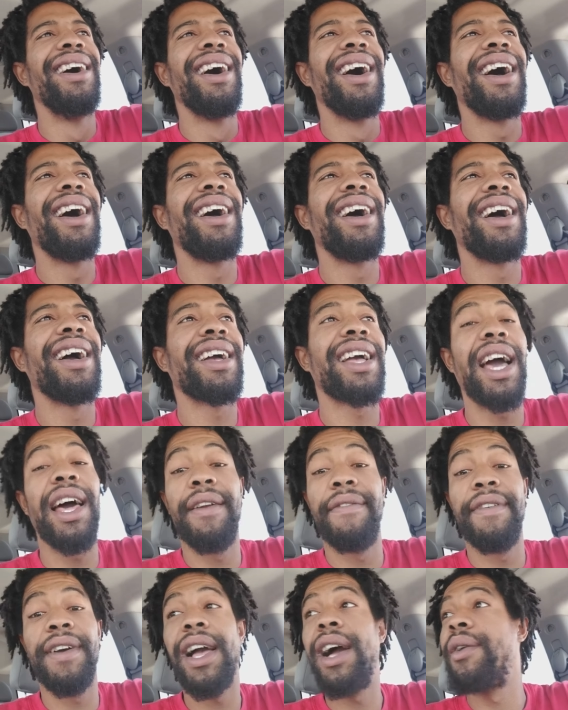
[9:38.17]
I kind
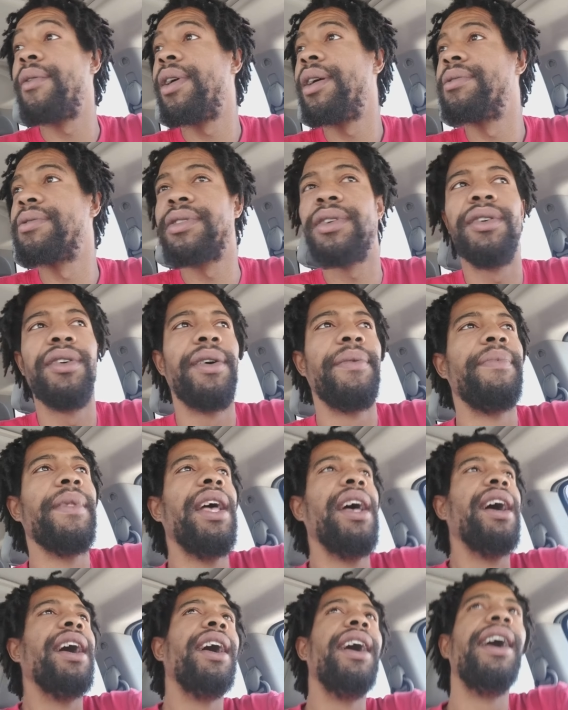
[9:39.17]
of forgot where I was
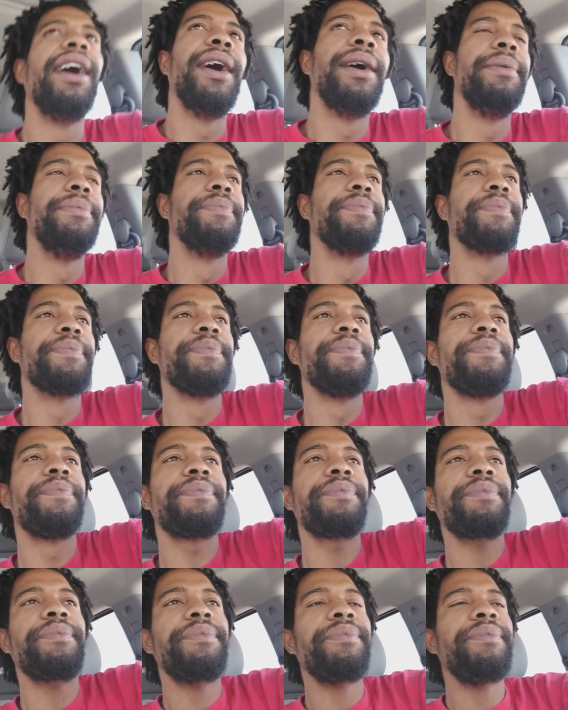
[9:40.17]
going.
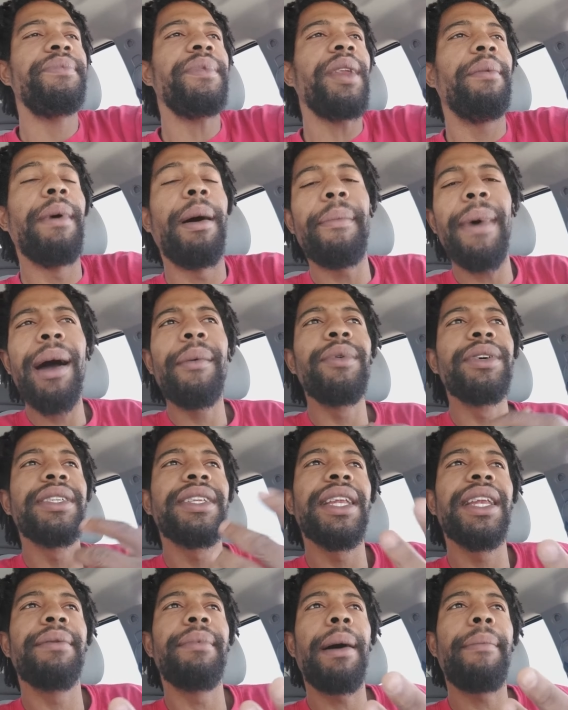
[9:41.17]
My
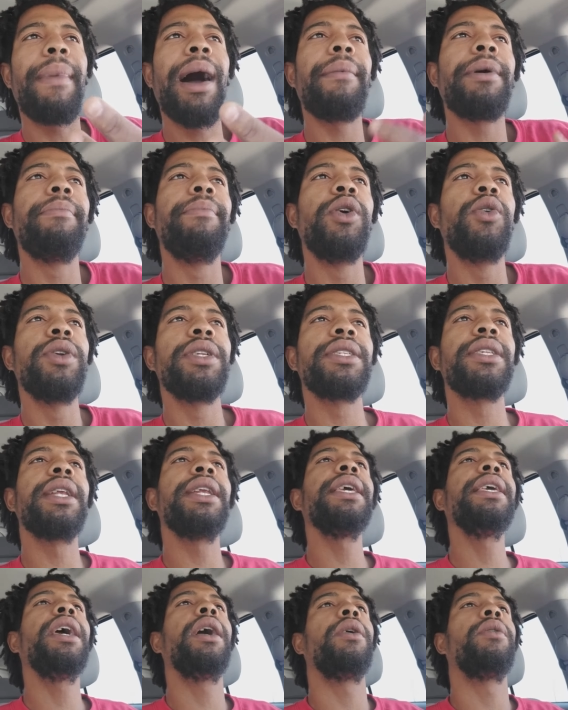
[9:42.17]
mama moon is a
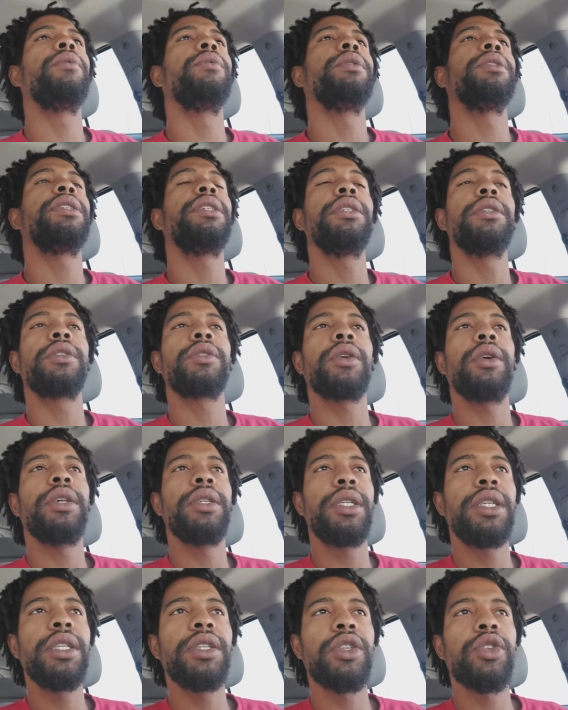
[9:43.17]
Leo. She's
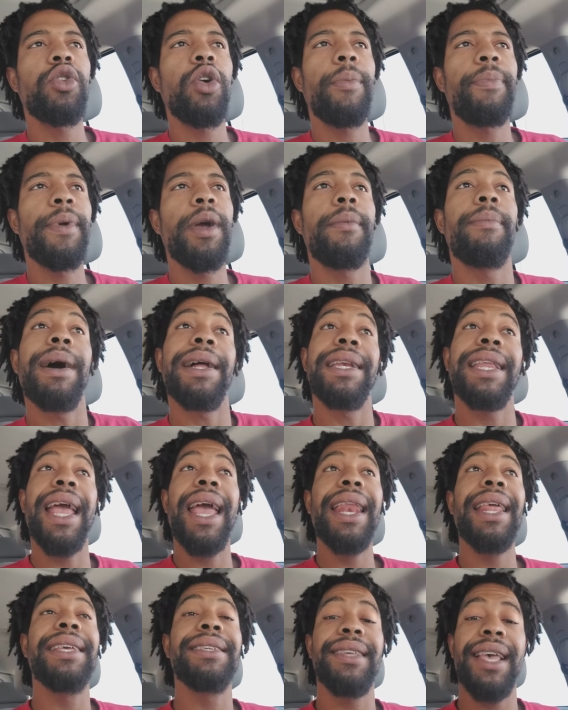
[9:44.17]
a Scorpio. My
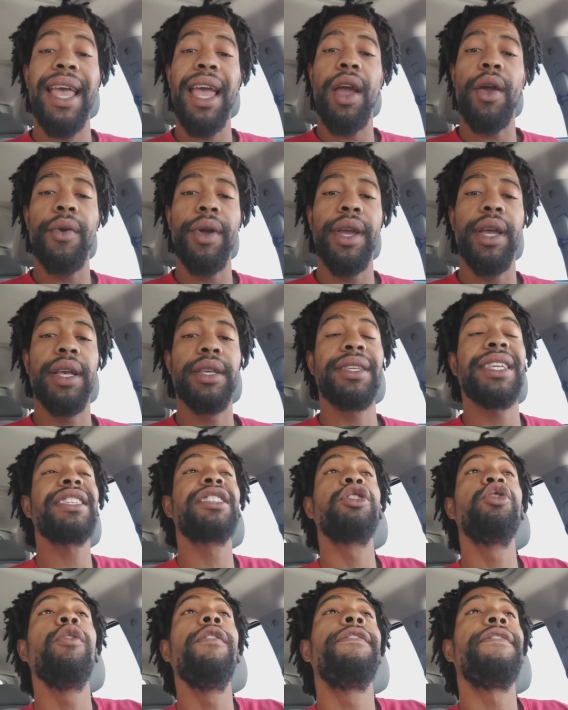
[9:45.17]
daddy is an Aries. That's
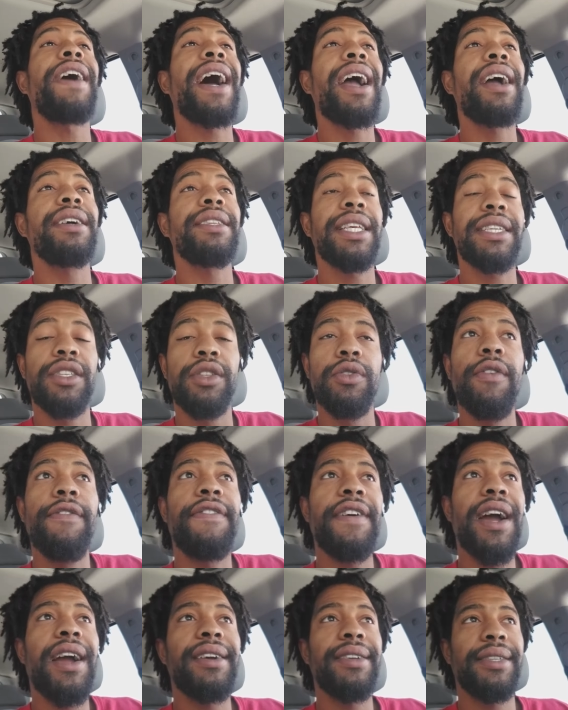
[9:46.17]
two fire
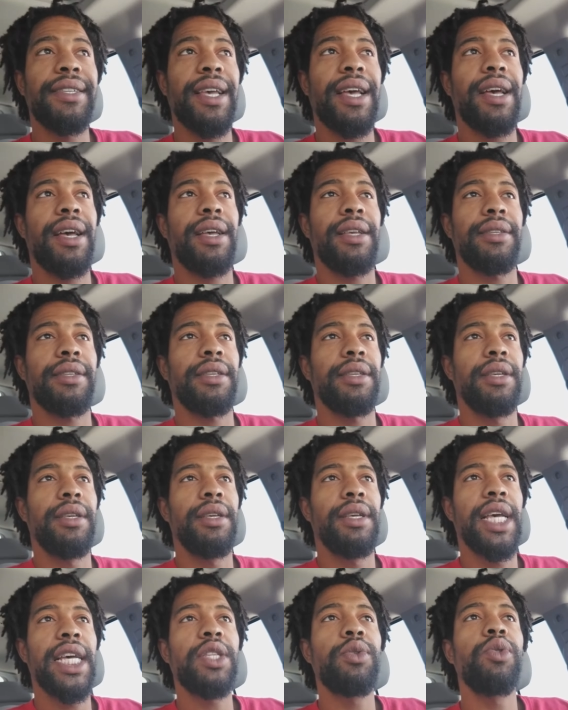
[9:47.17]
signs.
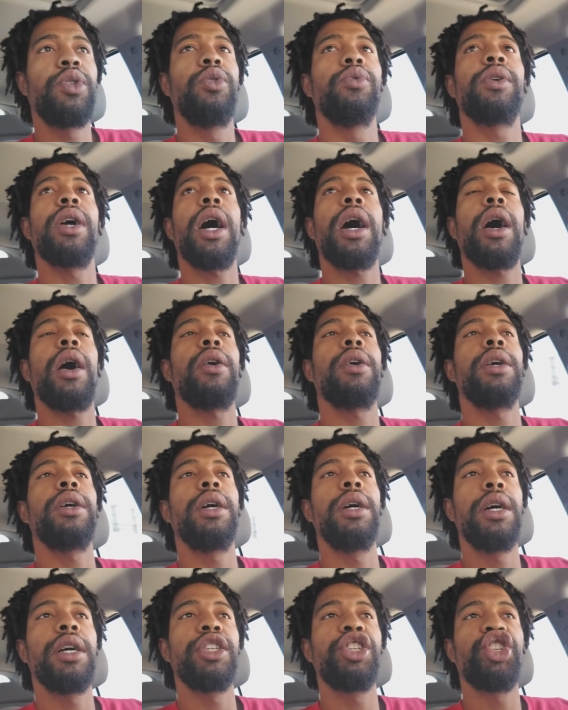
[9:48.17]
That's what you
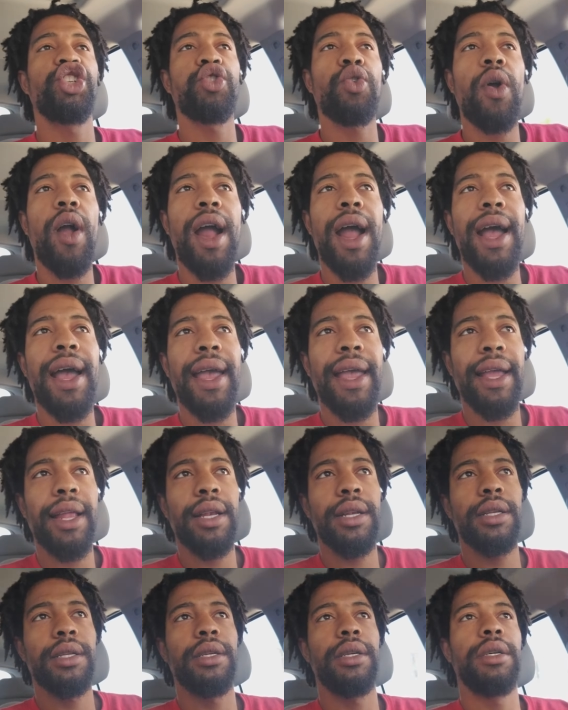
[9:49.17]
call
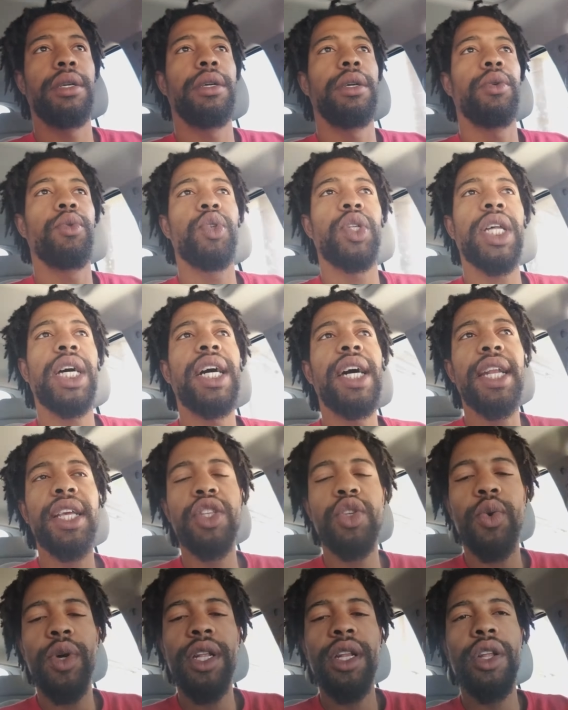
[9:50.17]
trine, was
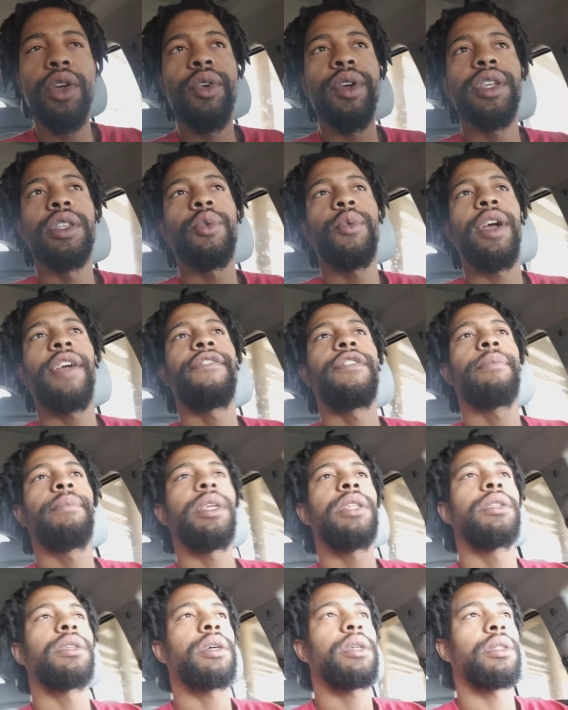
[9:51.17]
120 degrees away from
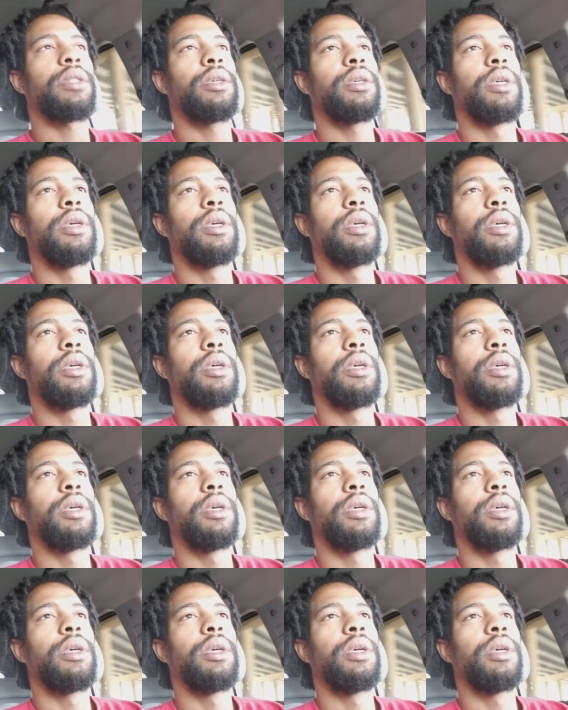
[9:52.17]
each other.